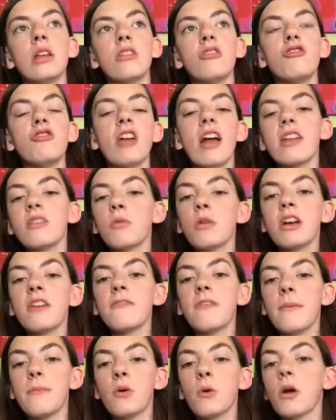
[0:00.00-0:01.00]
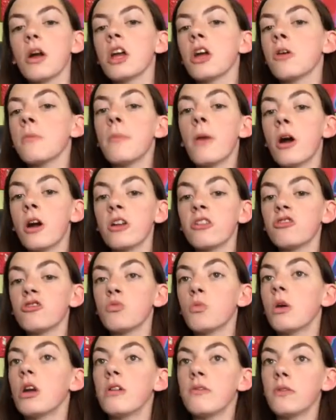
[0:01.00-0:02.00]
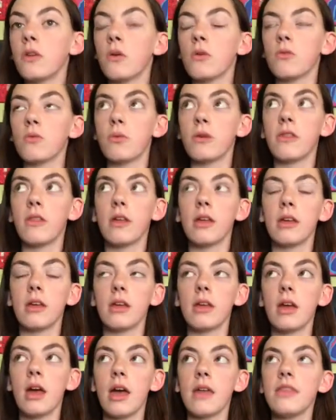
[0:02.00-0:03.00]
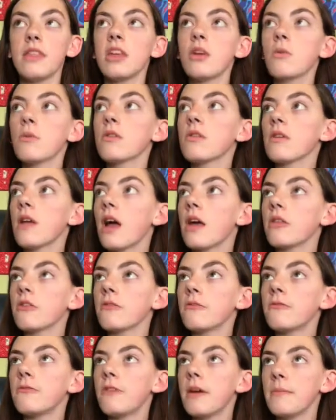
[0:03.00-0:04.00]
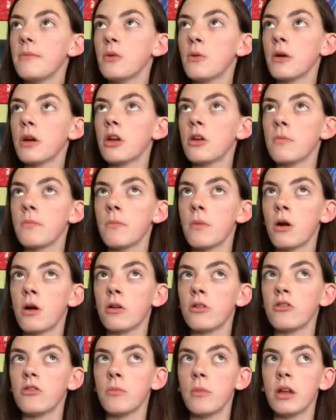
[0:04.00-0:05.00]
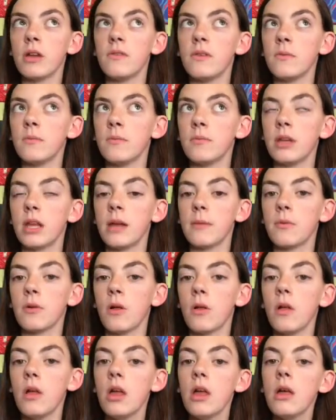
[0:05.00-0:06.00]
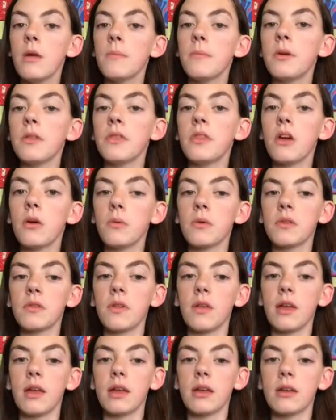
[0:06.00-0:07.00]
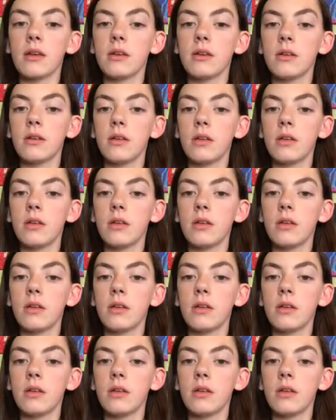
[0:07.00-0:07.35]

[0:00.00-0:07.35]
January, February, or March, one of those, when like, I think it was either February or March, it might have even been April, but there was like